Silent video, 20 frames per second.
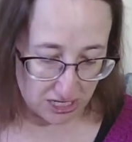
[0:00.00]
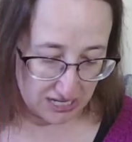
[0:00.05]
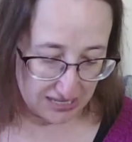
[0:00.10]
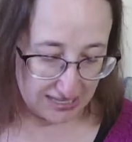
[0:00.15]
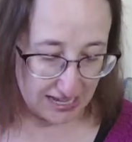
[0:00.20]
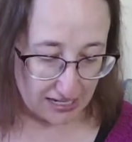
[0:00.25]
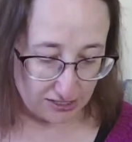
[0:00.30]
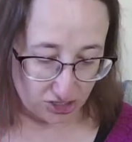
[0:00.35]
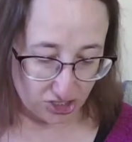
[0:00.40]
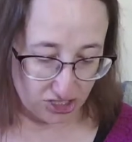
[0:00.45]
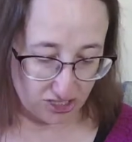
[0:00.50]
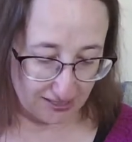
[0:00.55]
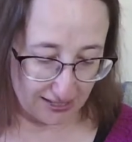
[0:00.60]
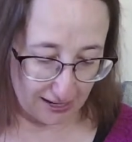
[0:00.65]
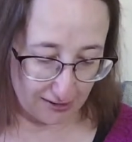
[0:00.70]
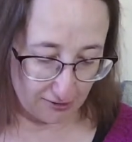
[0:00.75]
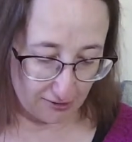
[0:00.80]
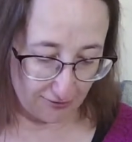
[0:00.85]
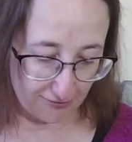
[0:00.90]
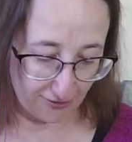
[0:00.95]
Yeah, she's
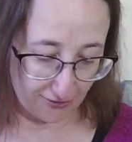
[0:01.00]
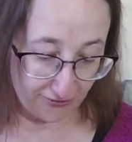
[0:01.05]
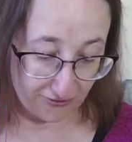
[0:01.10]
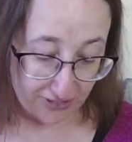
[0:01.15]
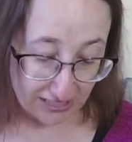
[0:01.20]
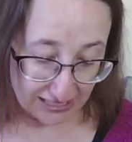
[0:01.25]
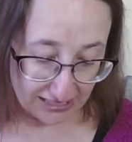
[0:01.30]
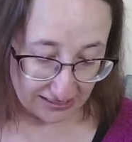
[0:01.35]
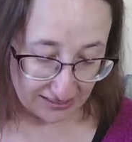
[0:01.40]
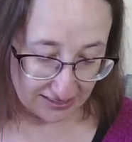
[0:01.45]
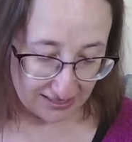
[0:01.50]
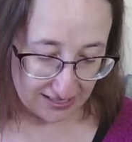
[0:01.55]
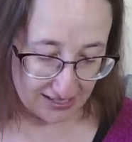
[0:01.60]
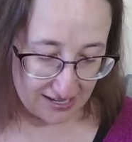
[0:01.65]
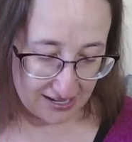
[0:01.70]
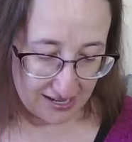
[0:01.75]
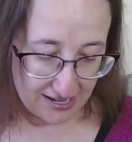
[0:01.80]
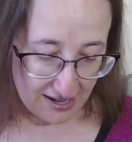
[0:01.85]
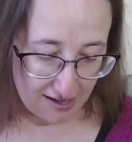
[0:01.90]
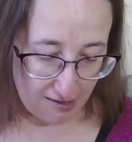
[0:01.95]
out of Phoenix.
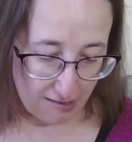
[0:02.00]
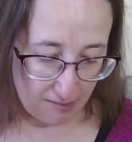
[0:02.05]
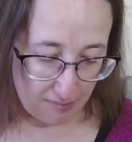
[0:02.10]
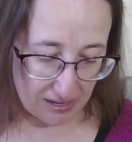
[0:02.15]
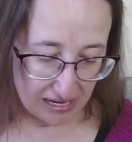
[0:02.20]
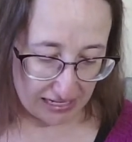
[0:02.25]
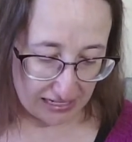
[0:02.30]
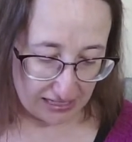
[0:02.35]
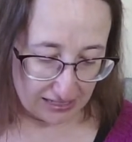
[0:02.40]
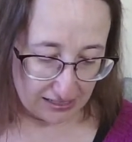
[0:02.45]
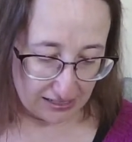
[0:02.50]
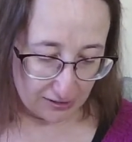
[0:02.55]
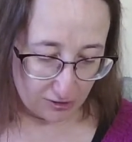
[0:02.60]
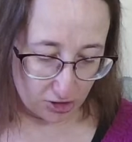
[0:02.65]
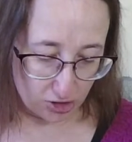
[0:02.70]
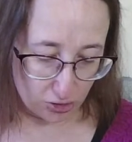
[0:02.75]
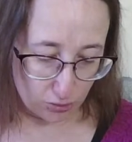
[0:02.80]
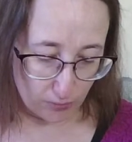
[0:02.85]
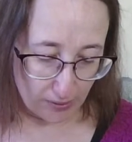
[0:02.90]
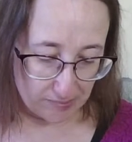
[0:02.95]
And
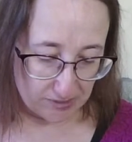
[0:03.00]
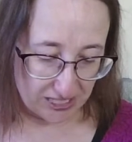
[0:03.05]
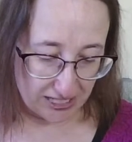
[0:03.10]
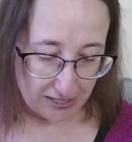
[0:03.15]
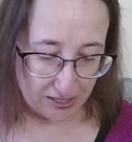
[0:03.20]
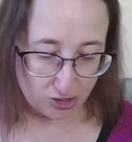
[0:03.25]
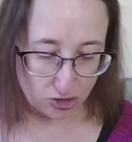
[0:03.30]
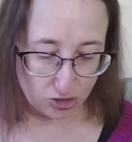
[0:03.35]
her website is